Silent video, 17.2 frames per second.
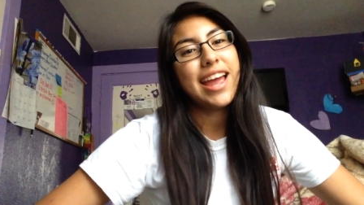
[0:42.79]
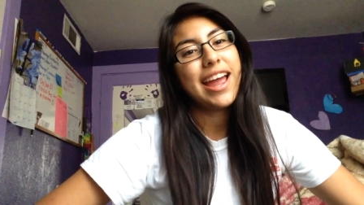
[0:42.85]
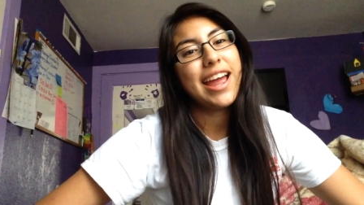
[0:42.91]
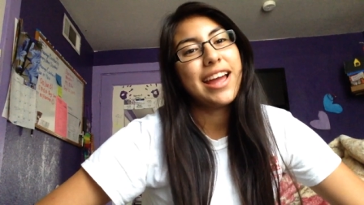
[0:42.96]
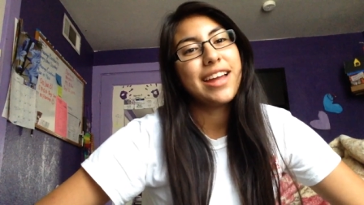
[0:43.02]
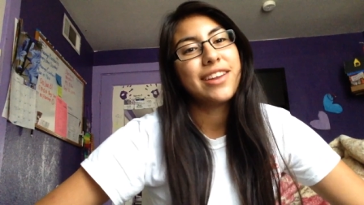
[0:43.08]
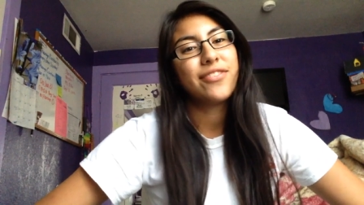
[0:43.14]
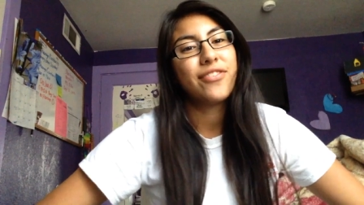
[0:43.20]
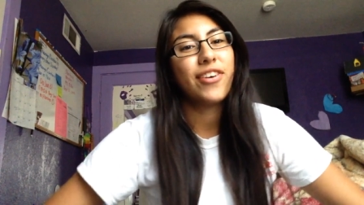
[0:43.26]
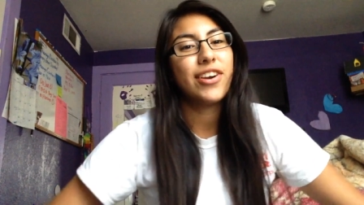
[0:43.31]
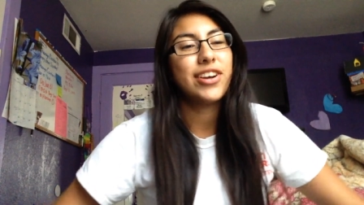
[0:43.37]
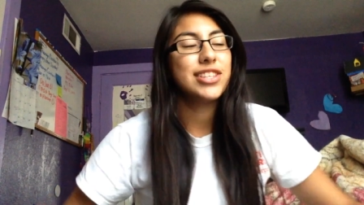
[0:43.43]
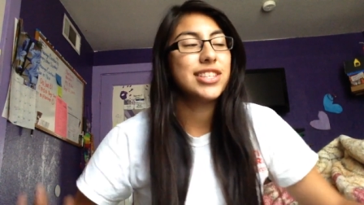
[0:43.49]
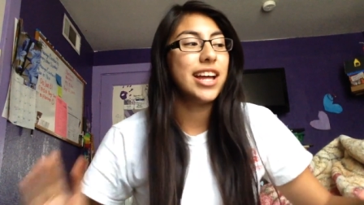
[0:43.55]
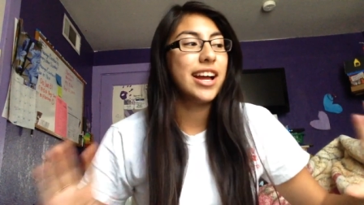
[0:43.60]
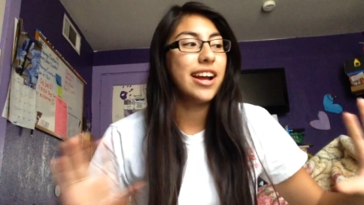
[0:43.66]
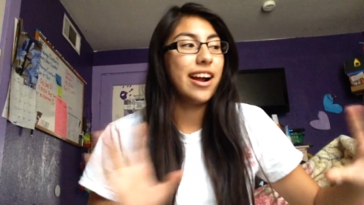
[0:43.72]
and
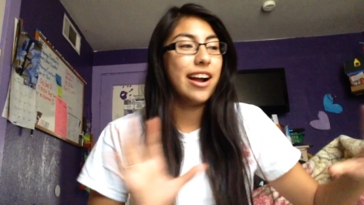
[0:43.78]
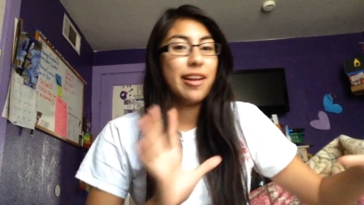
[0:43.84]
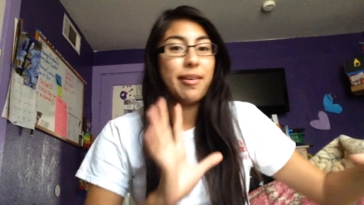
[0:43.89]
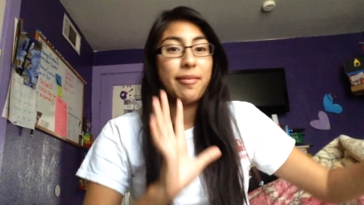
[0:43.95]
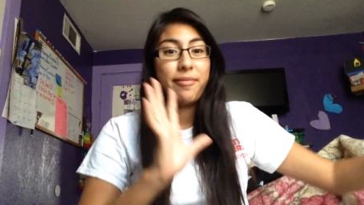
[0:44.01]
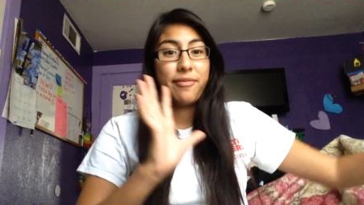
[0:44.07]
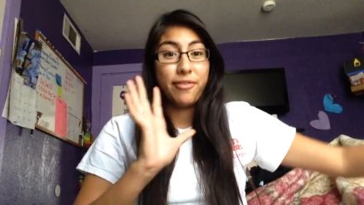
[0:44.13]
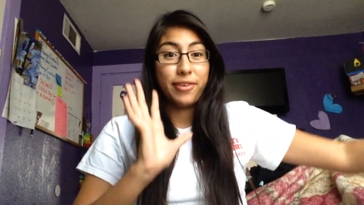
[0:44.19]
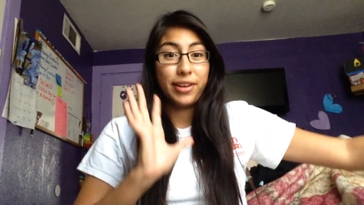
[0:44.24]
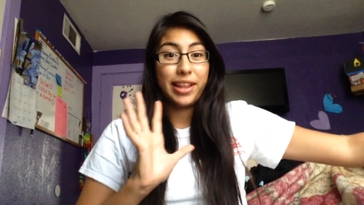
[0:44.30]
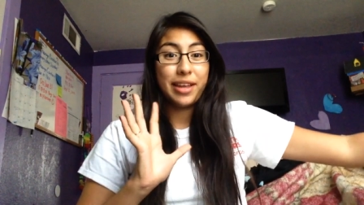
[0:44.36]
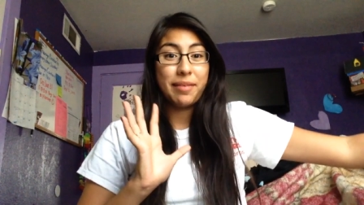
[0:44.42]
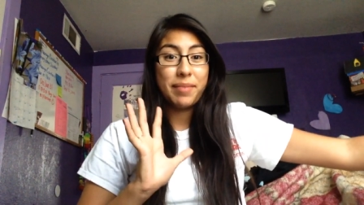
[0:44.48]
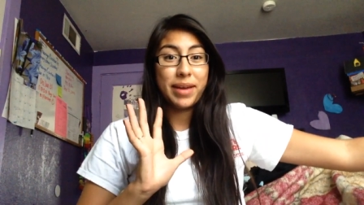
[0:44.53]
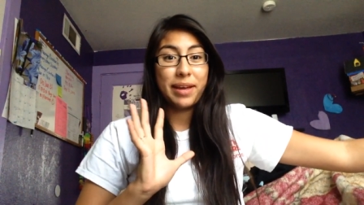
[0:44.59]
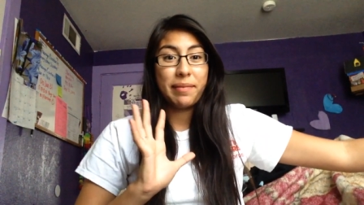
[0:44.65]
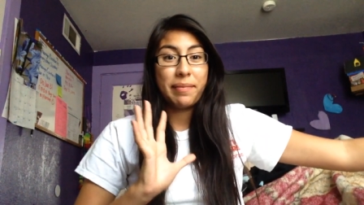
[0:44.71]
first I got a really
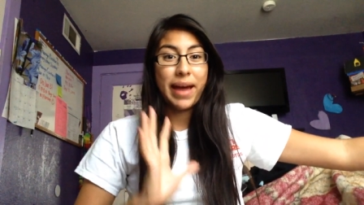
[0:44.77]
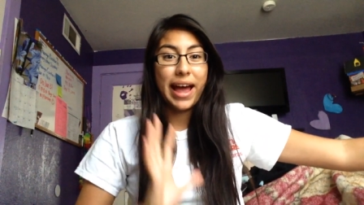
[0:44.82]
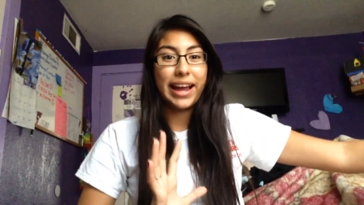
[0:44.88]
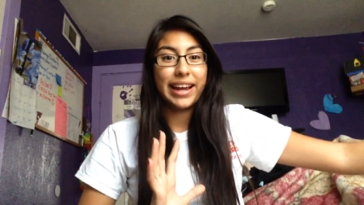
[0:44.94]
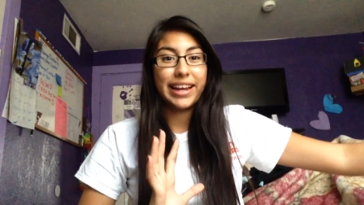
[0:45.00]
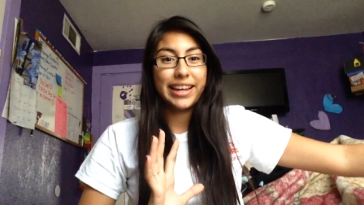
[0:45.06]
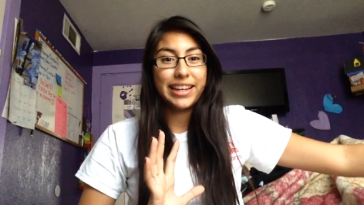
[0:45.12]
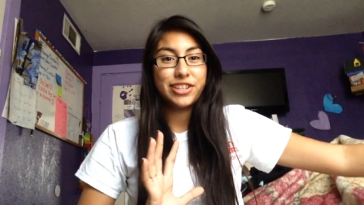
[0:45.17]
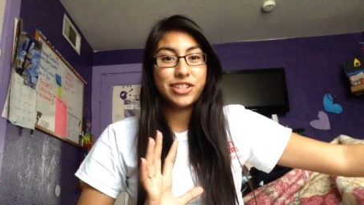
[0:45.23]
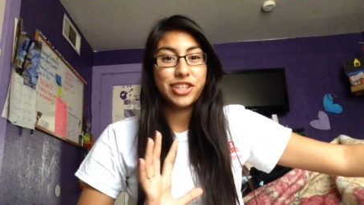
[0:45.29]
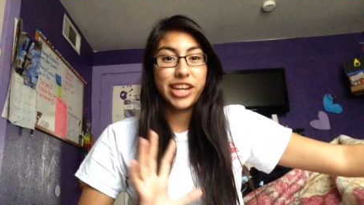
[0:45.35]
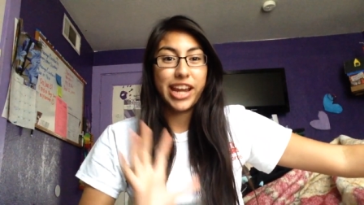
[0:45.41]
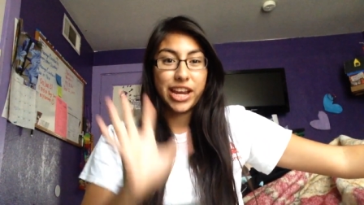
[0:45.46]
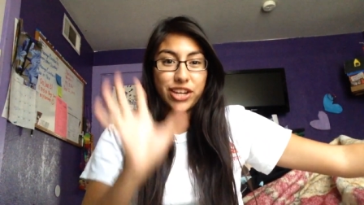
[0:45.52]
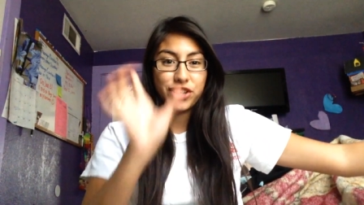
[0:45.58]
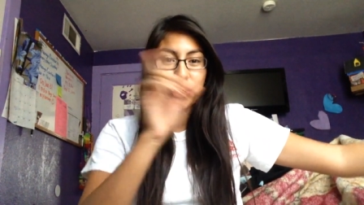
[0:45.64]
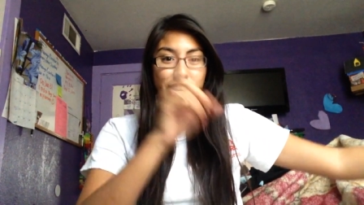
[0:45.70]
big package
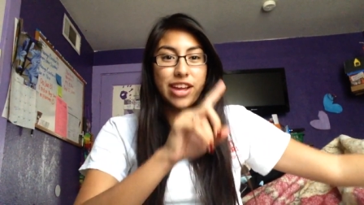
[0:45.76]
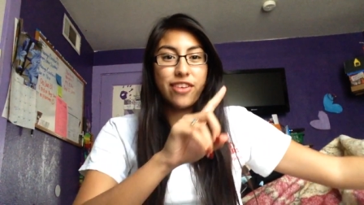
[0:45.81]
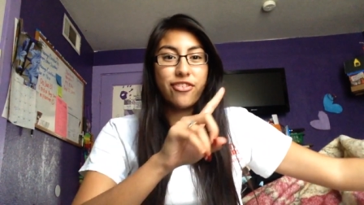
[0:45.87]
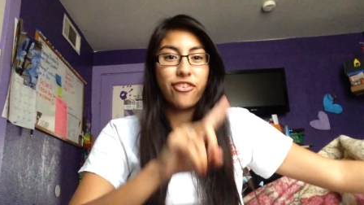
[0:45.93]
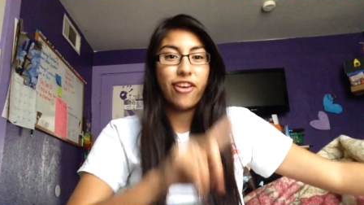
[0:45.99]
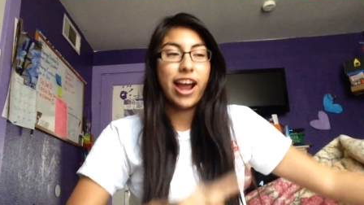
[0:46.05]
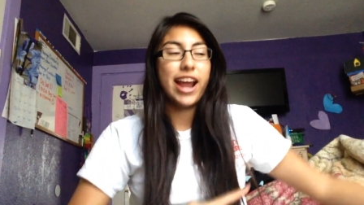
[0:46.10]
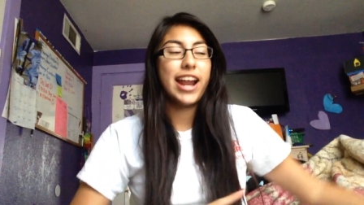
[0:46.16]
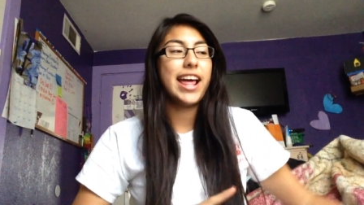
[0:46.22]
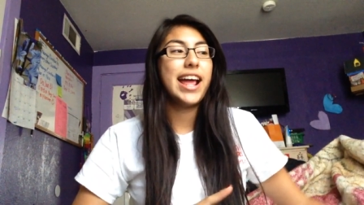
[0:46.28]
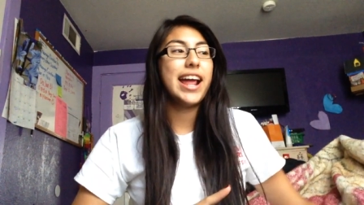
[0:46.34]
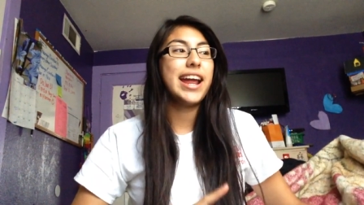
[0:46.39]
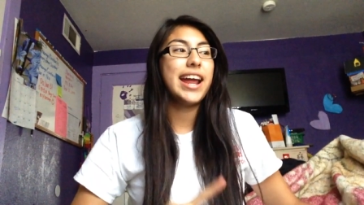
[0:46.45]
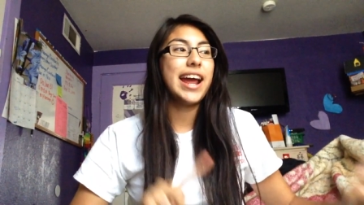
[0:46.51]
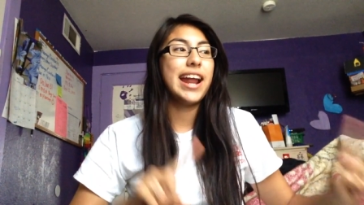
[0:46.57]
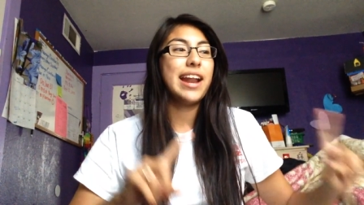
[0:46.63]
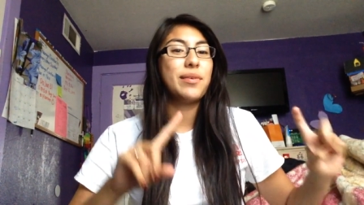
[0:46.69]
yesterday
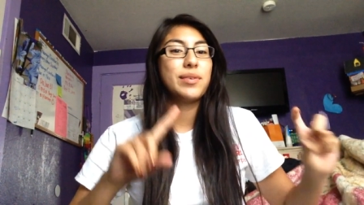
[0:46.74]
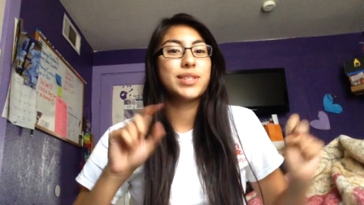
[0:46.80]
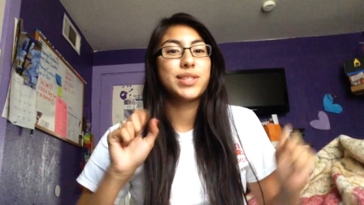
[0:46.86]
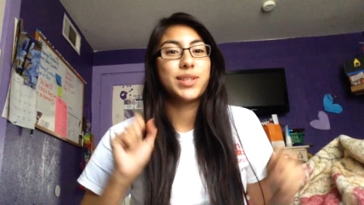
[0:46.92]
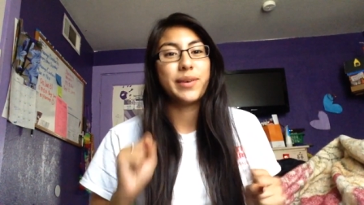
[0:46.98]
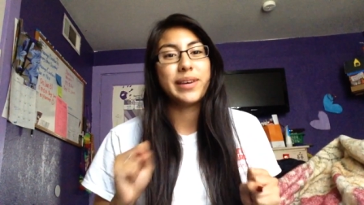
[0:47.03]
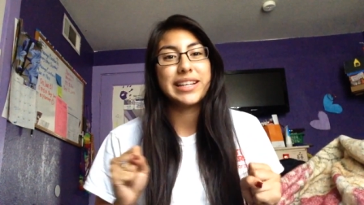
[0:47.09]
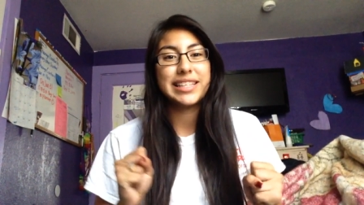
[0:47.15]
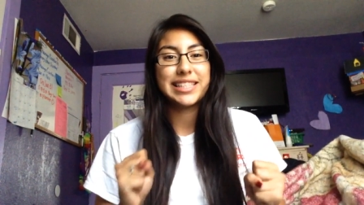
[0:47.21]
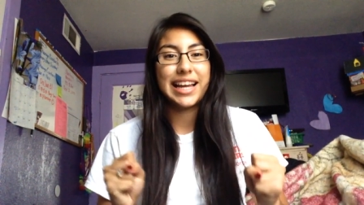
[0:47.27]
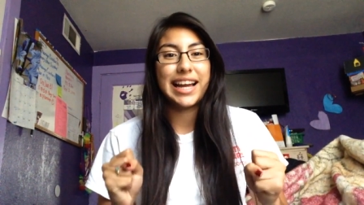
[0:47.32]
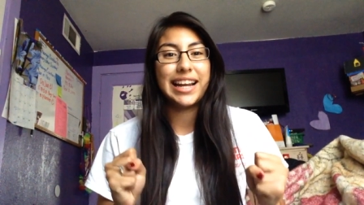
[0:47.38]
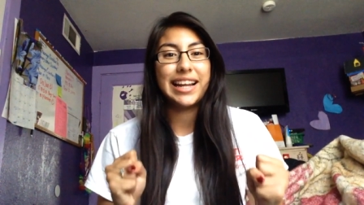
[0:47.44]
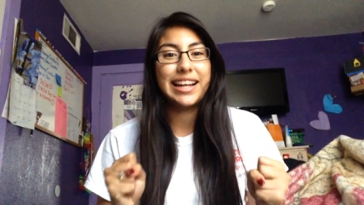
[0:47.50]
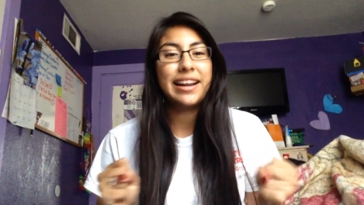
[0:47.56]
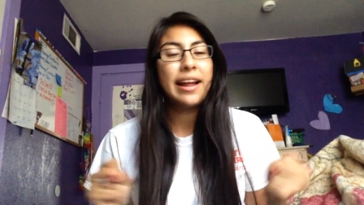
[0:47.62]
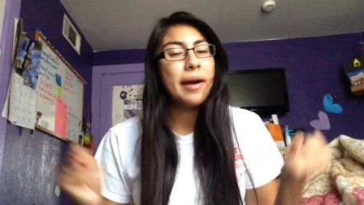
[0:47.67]
Friday and I was so
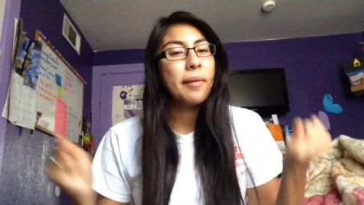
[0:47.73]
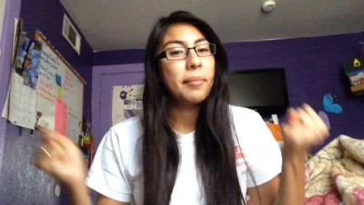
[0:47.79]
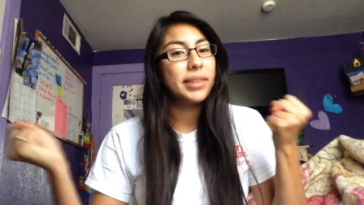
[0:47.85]
excited